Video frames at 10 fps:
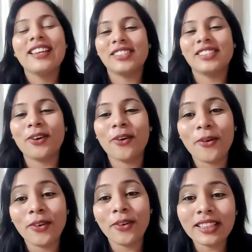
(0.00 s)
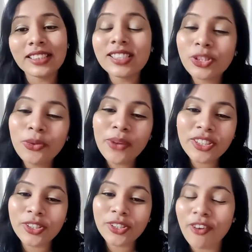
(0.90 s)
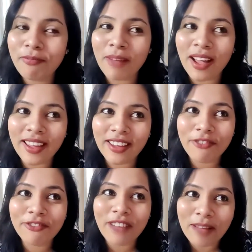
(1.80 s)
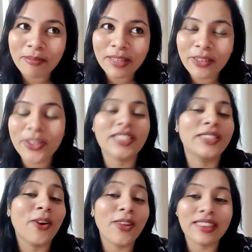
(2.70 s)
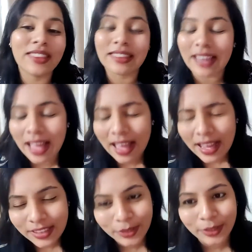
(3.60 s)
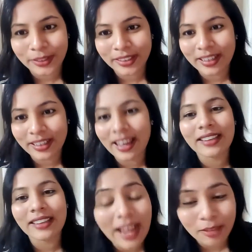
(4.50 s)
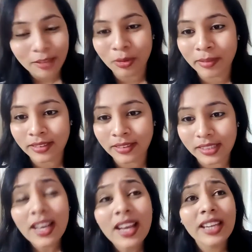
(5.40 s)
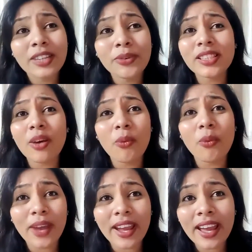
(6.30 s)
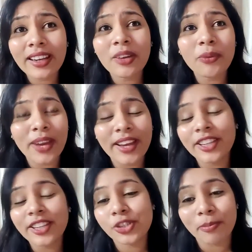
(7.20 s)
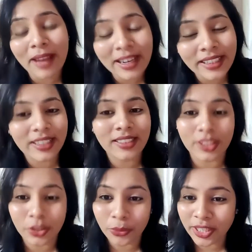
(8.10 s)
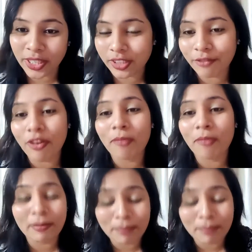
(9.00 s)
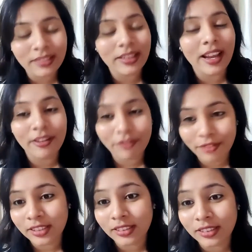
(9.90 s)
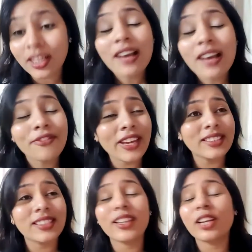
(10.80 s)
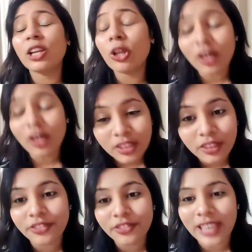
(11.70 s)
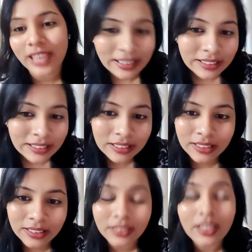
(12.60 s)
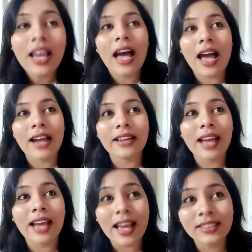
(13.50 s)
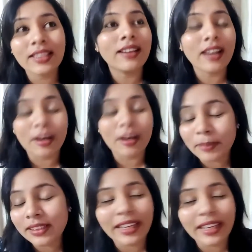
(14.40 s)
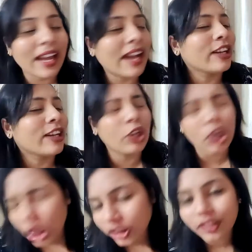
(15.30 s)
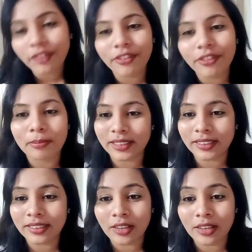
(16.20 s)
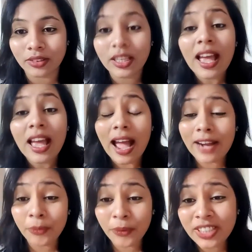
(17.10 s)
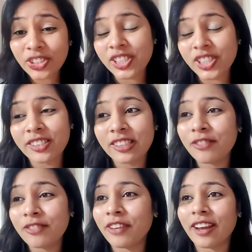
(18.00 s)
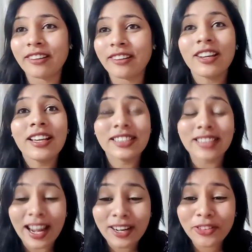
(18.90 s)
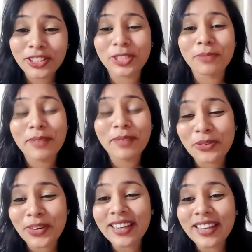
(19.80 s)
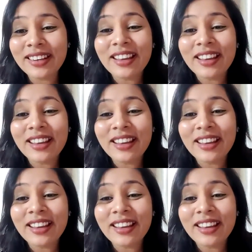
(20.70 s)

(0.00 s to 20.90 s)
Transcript: So the situation of my family was not that good at that moment. It was a very, very traumatic situation for my mother and father, facing lots of challenges. And as a couple, they had lots of ups and downs. And we children were sandwiched between